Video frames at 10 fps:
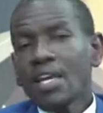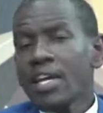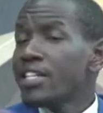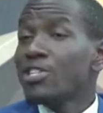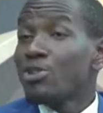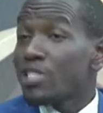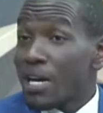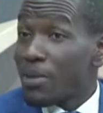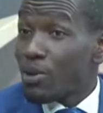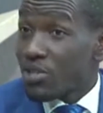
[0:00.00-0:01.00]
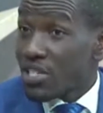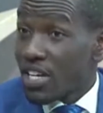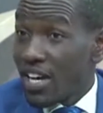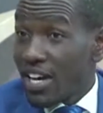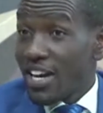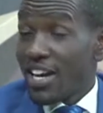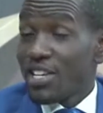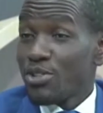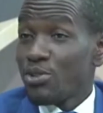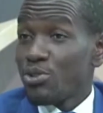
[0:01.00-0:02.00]
He did not come out,
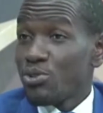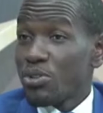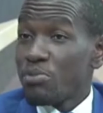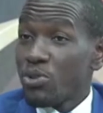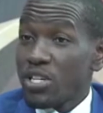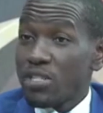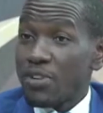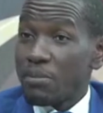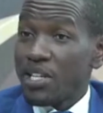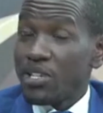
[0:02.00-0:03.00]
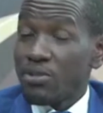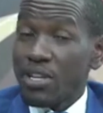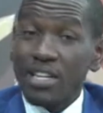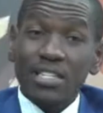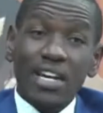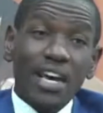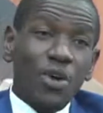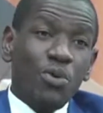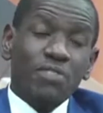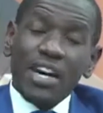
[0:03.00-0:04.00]
to rebuke his family on that.
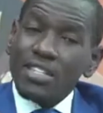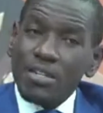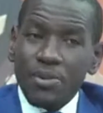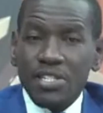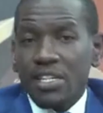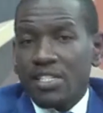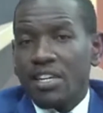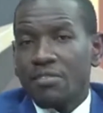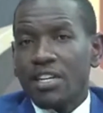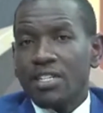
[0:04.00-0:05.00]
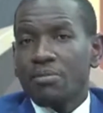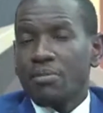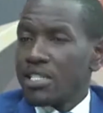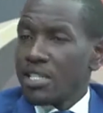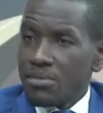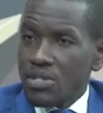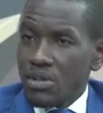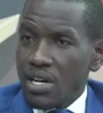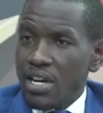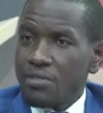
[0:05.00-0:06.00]
We've had the president give ultimatums
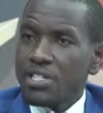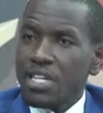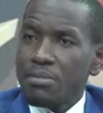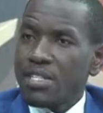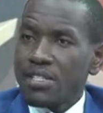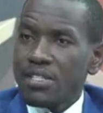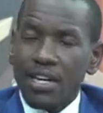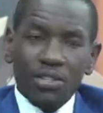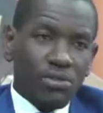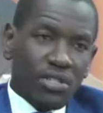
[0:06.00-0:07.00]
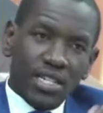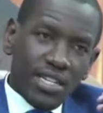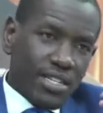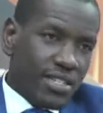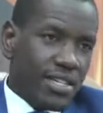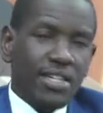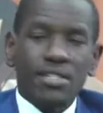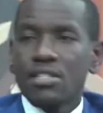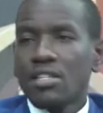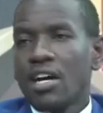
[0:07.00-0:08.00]
every time there's a scandal. He
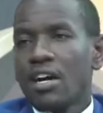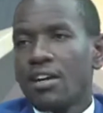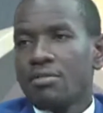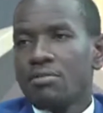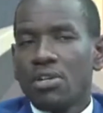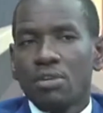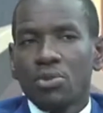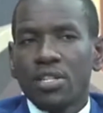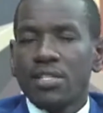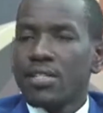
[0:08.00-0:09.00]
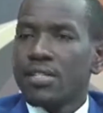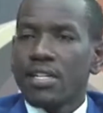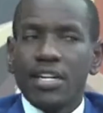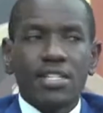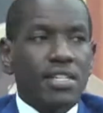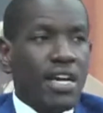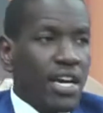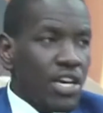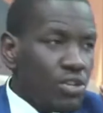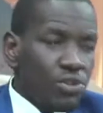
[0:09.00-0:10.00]
says, within 60 days,
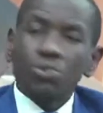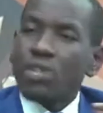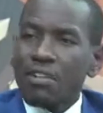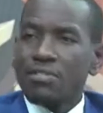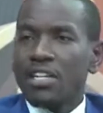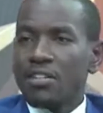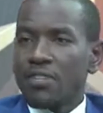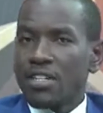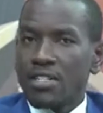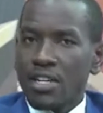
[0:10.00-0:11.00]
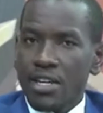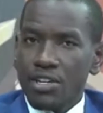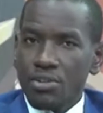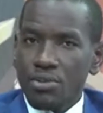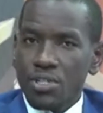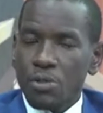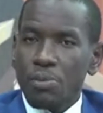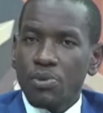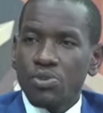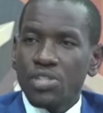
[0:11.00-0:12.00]
you should have delivered, these
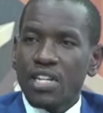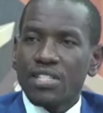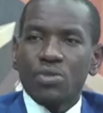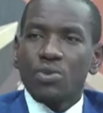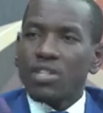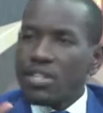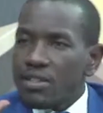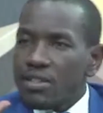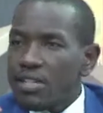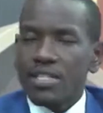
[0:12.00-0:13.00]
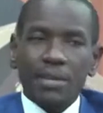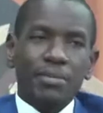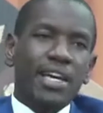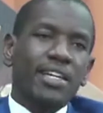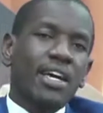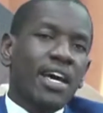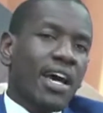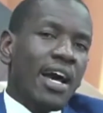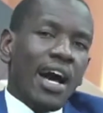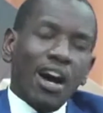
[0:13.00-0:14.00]
people to justice within this timeline.
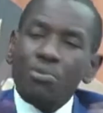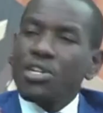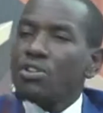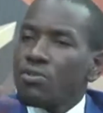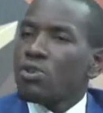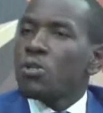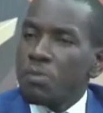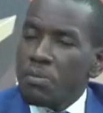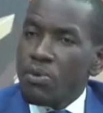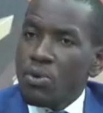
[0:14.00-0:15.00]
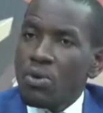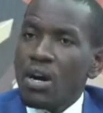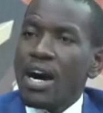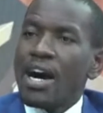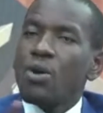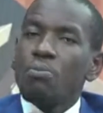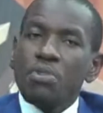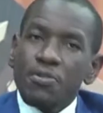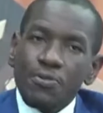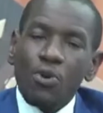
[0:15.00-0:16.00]
How many of those people are
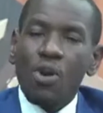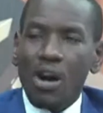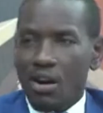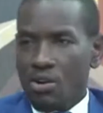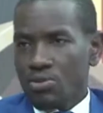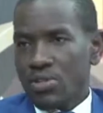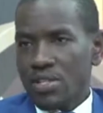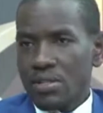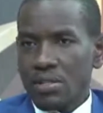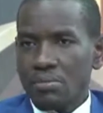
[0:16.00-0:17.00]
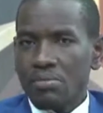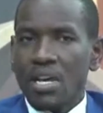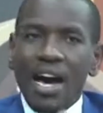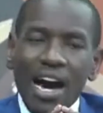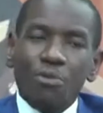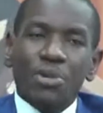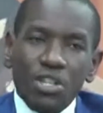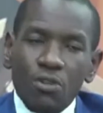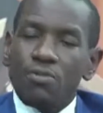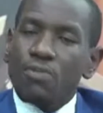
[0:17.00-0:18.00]
before our court system? How
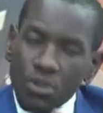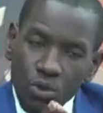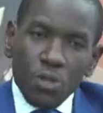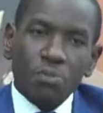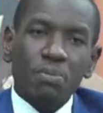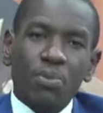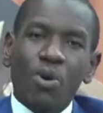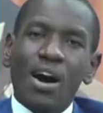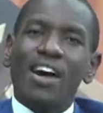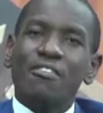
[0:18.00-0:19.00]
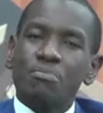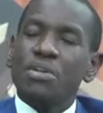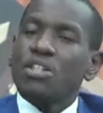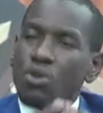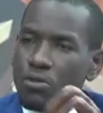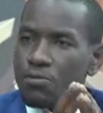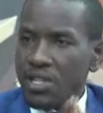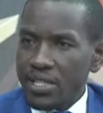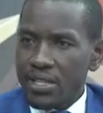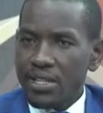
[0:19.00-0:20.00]
many of those people have been
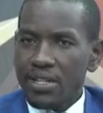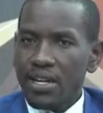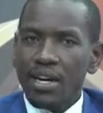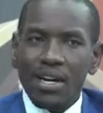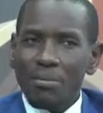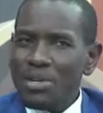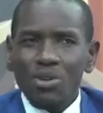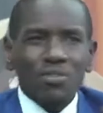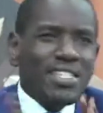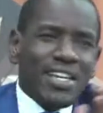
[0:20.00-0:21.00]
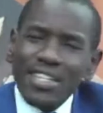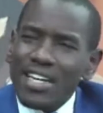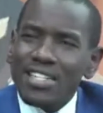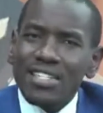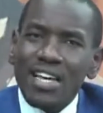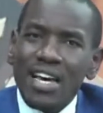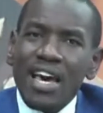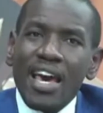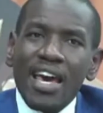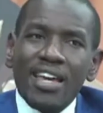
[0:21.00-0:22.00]
convicted? Over 10 years.
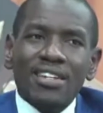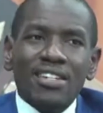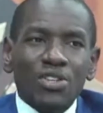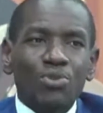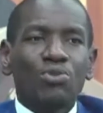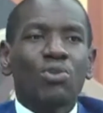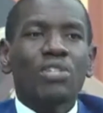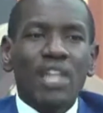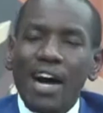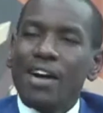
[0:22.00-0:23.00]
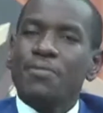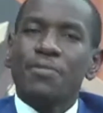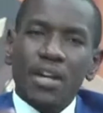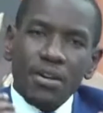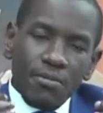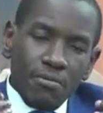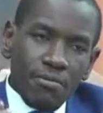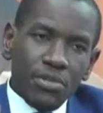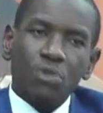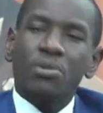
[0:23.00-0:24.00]
And you do not have
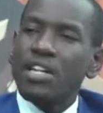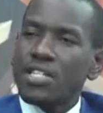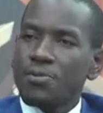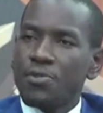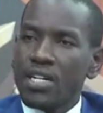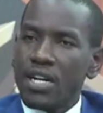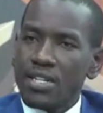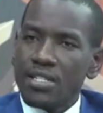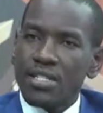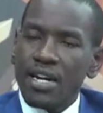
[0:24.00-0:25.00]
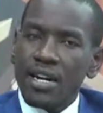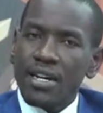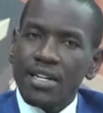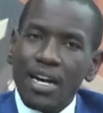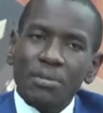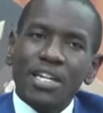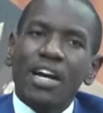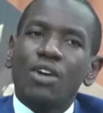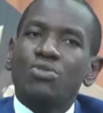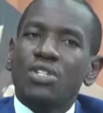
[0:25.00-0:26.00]
numerous figures coming
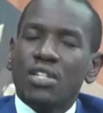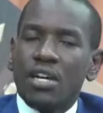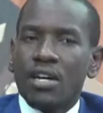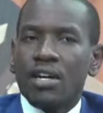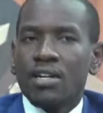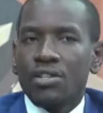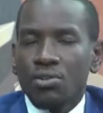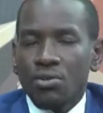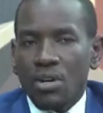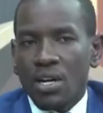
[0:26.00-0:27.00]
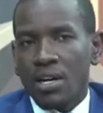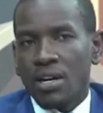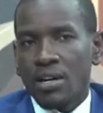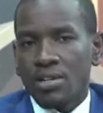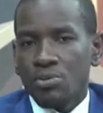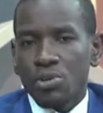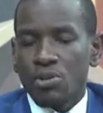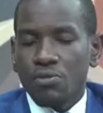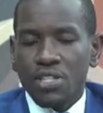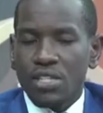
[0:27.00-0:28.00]
out, to be
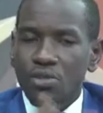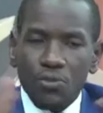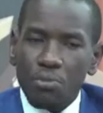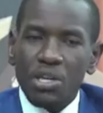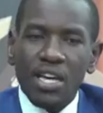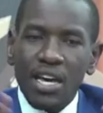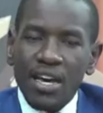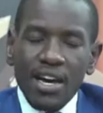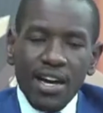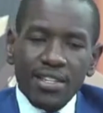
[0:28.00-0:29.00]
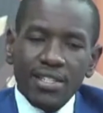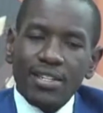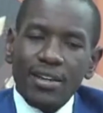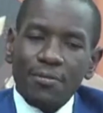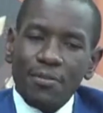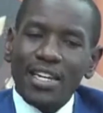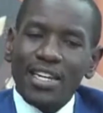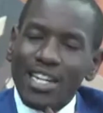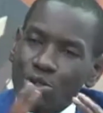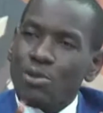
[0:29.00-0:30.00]
convicted. So for me, this is a
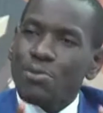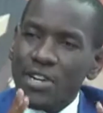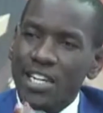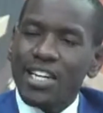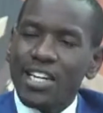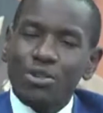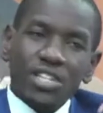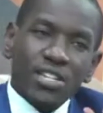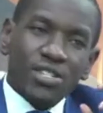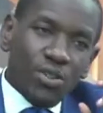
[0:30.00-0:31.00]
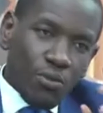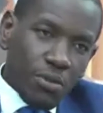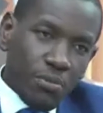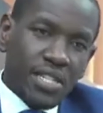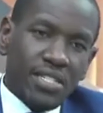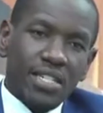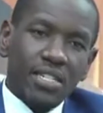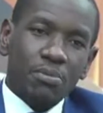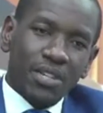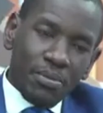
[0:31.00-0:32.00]
failure, total failure, not just of the
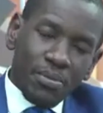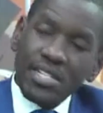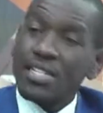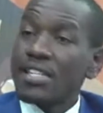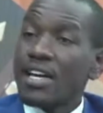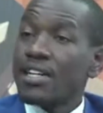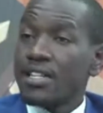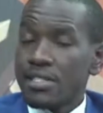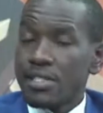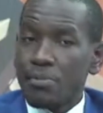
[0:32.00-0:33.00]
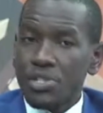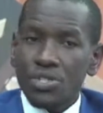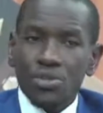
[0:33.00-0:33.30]
president, but the president and his deputy.